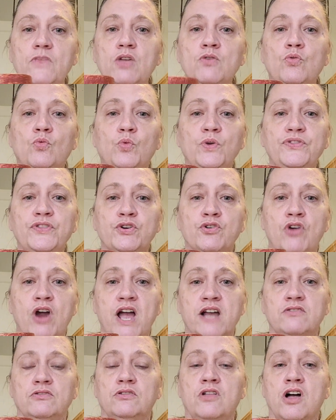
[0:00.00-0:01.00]
with the
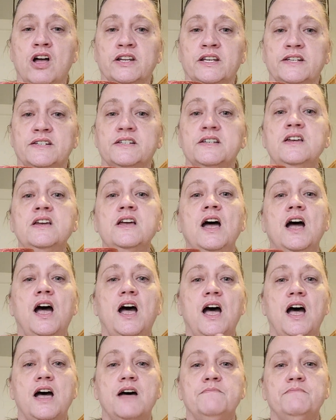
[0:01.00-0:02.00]
Crackle on it.
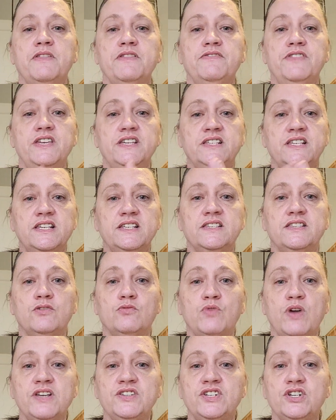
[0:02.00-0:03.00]
This is the
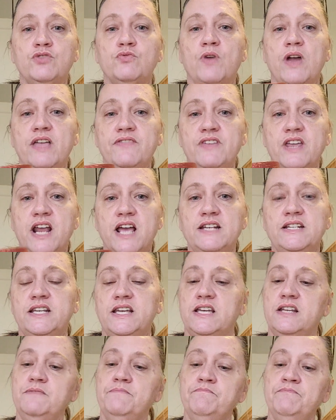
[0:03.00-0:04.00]
rustic red that I
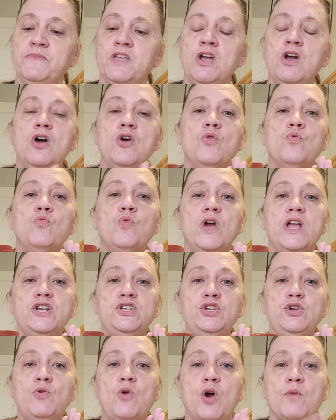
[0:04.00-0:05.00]
did. When
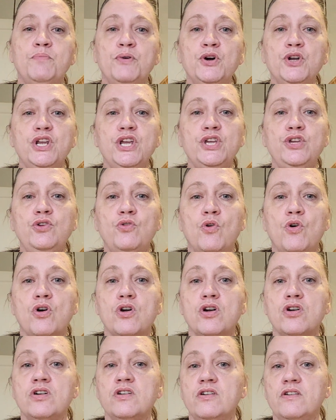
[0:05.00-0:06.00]
you are putting
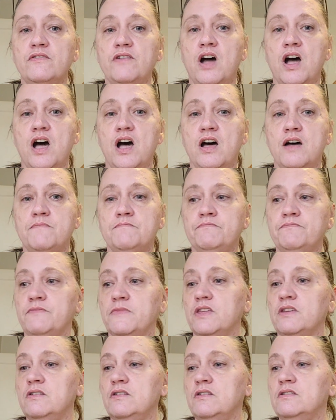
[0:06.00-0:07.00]
your
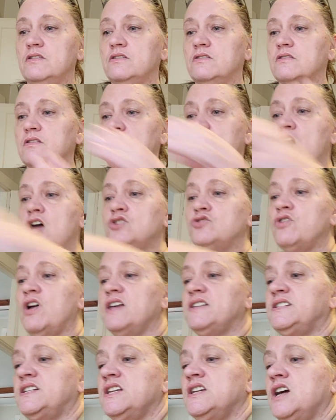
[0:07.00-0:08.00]

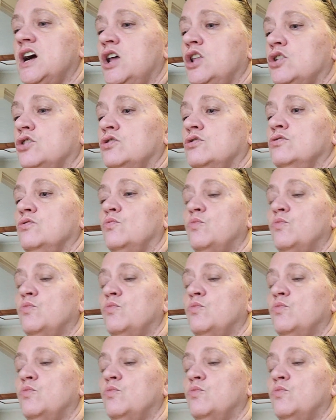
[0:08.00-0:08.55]
contrasting color,